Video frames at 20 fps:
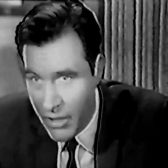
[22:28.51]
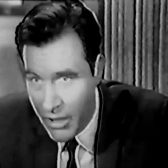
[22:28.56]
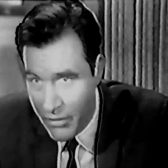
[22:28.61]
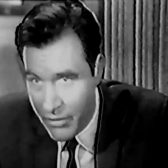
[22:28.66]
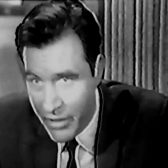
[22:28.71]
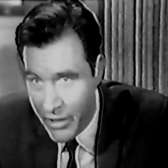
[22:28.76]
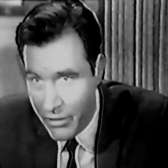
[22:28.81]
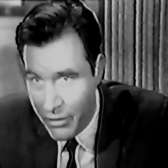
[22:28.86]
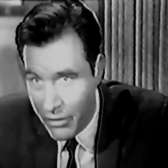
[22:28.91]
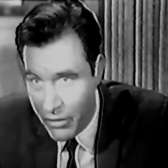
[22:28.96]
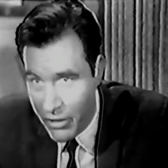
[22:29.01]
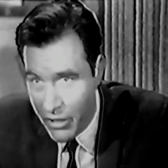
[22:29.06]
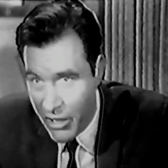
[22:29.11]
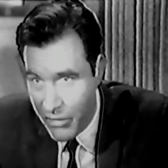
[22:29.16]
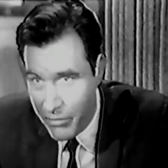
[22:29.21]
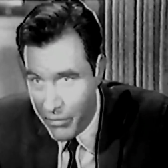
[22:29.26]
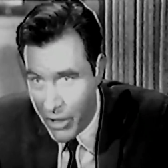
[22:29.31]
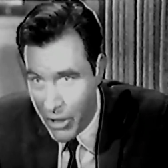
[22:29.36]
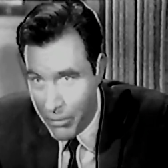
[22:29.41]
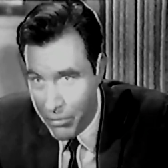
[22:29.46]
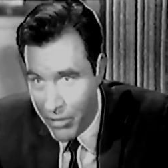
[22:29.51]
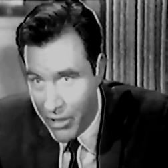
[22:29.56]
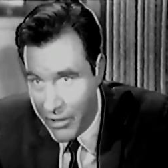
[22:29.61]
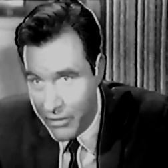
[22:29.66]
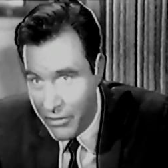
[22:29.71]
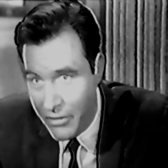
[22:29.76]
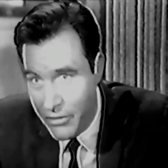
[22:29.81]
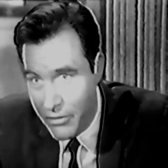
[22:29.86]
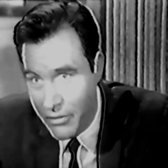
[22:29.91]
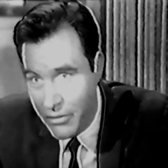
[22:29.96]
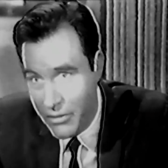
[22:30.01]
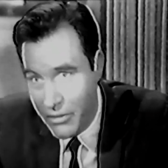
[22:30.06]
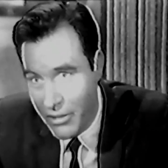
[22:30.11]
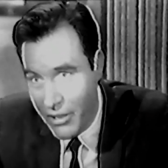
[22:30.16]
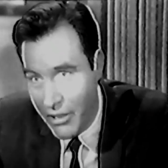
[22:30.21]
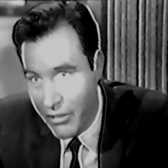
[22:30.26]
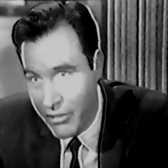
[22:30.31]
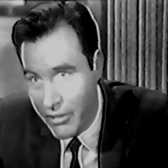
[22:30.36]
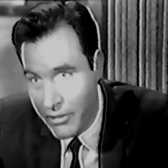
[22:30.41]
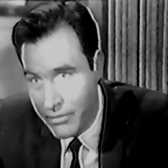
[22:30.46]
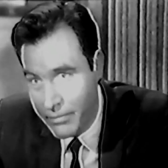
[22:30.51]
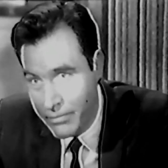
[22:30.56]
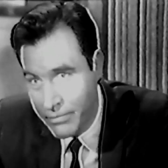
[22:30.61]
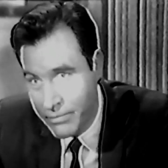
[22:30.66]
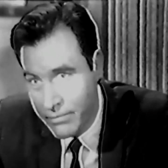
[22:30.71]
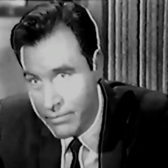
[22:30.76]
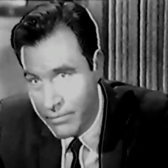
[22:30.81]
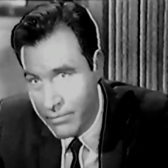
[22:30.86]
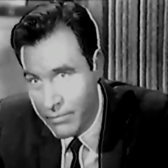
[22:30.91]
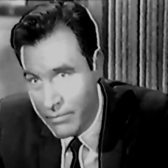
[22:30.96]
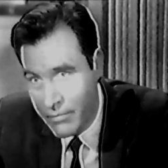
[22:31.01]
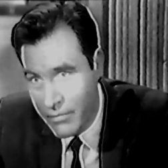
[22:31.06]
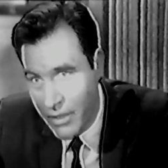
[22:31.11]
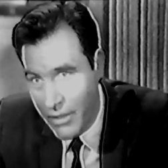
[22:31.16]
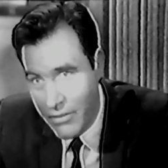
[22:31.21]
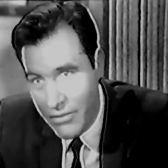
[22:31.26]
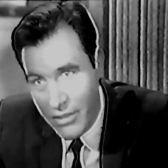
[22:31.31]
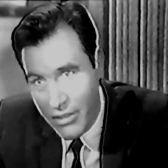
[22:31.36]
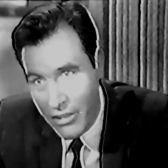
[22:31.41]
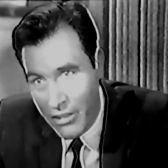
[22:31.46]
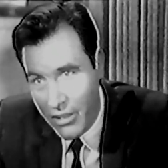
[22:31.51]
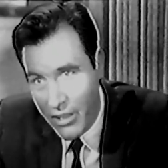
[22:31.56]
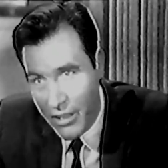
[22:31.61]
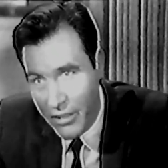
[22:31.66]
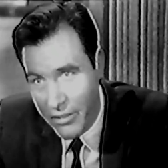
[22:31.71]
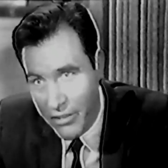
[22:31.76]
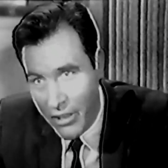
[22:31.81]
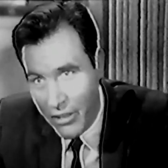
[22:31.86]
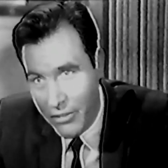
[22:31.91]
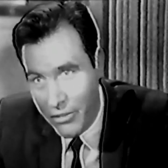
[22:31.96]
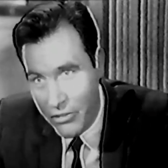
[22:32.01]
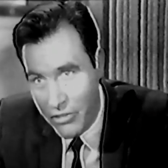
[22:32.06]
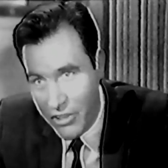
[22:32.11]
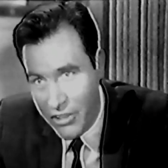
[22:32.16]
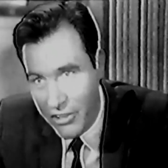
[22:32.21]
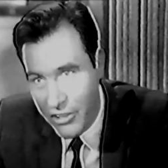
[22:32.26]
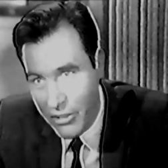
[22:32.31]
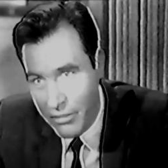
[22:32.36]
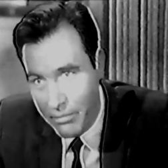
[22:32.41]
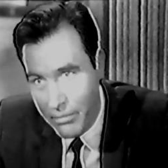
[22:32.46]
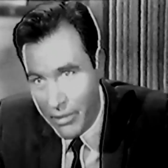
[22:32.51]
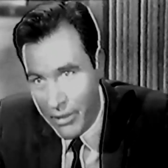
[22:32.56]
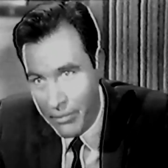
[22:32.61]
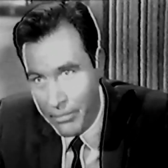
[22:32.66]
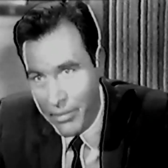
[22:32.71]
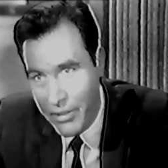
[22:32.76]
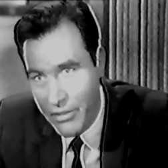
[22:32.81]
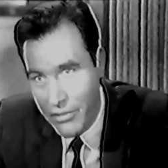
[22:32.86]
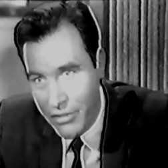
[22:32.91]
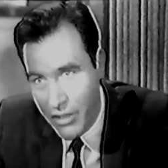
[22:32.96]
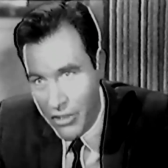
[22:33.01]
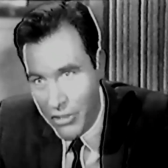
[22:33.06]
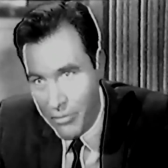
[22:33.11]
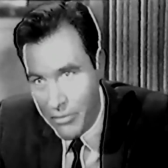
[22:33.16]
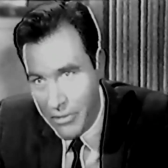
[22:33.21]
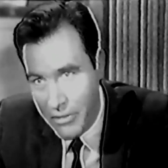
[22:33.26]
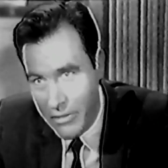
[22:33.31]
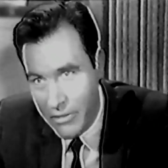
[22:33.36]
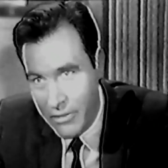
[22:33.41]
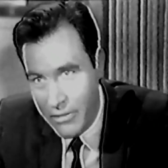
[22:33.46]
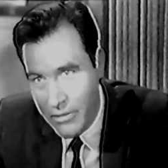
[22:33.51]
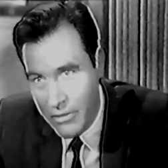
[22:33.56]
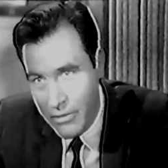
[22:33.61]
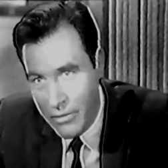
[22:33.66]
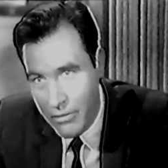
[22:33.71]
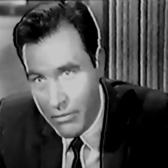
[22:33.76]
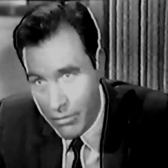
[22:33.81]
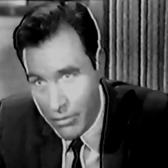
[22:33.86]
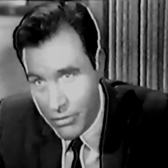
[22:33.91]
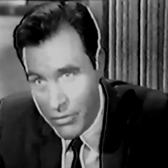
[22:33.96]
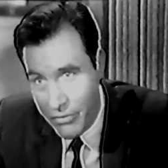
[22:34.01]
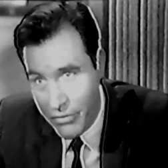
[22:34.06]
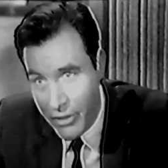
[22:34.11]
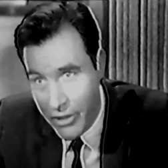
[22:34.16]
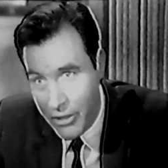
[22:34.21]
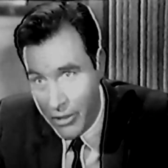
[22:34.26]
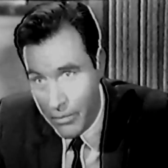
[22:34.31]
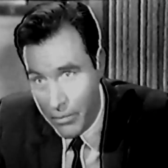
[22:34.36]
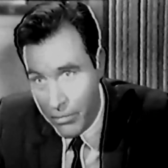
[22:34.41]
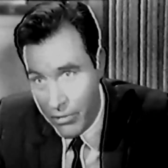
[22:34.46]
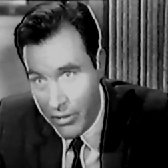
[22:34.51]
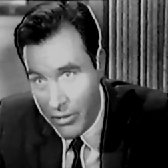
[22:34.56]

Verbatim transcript: I've handled a lot of malpractice suits, Slattery. I've seen a lot of doctors eaten up by big judgments, crucified in the